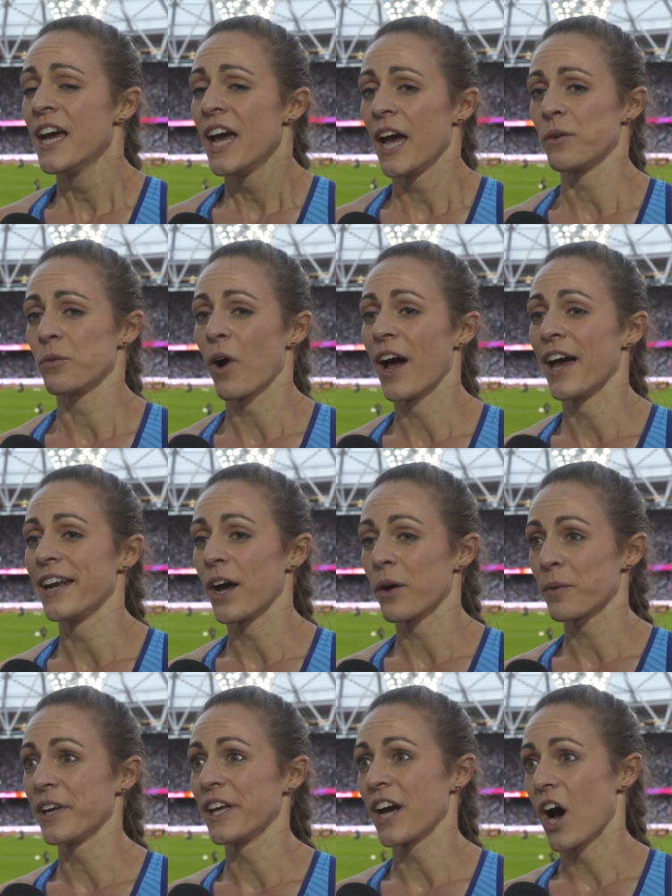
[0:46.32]
and run a
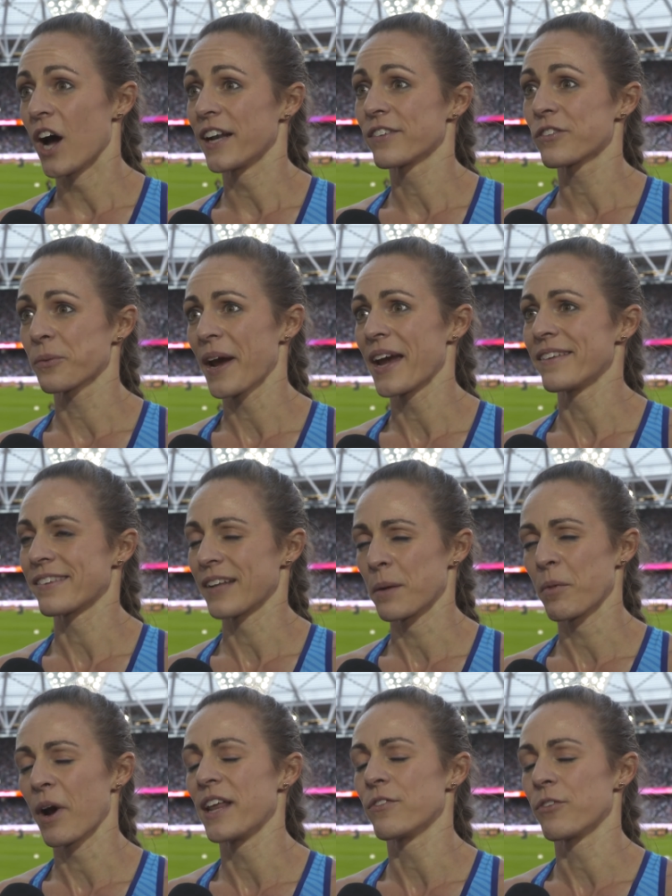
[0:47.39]
really honest race, and
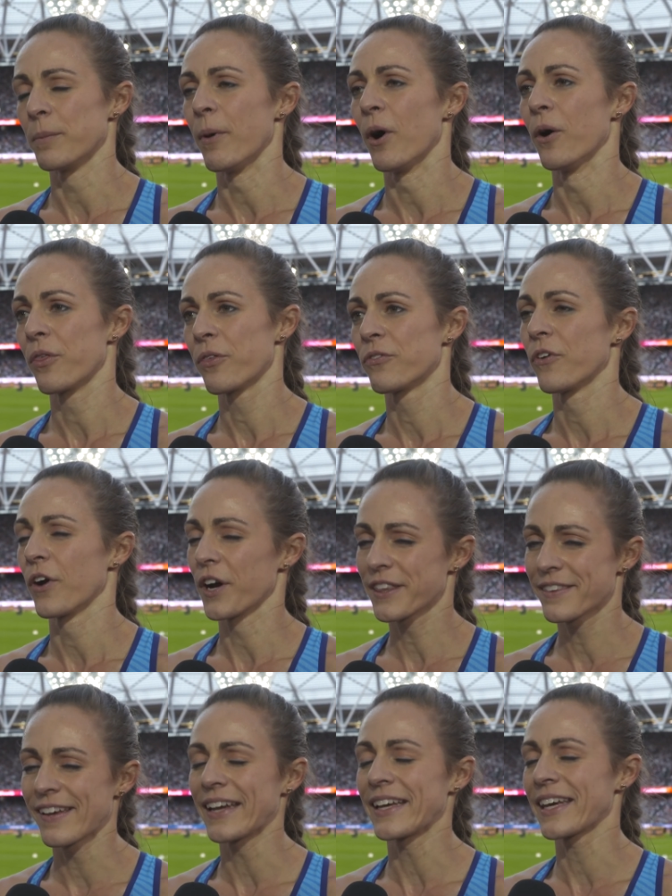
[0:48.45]
I'm ready for both, for
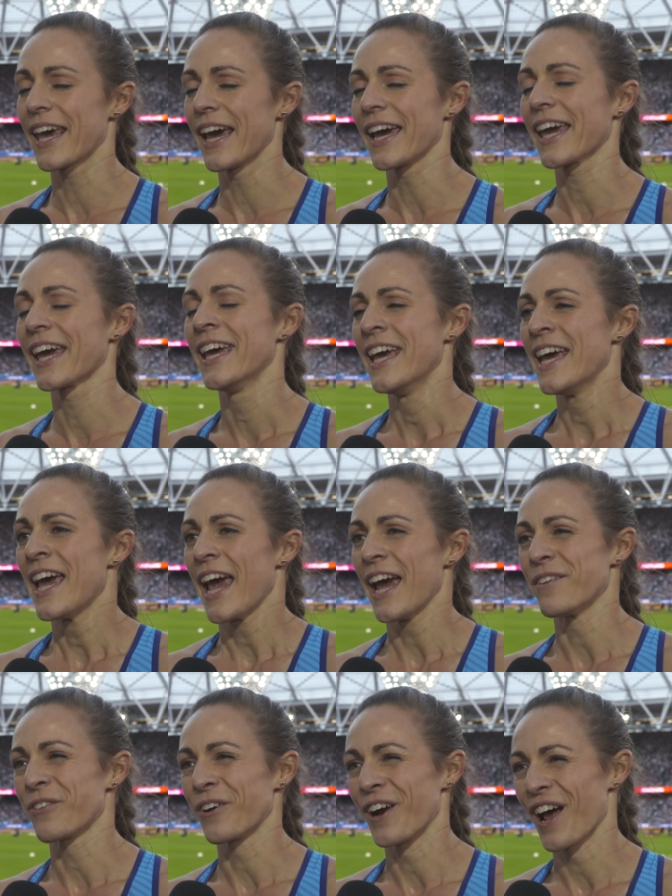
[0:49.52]
a sit and kick
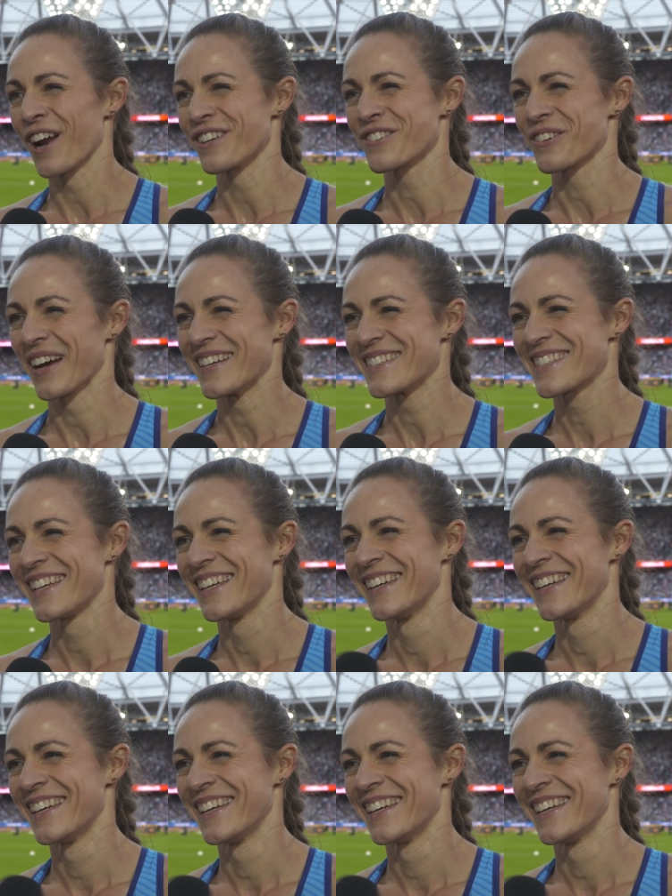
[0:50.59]
and for an honest race.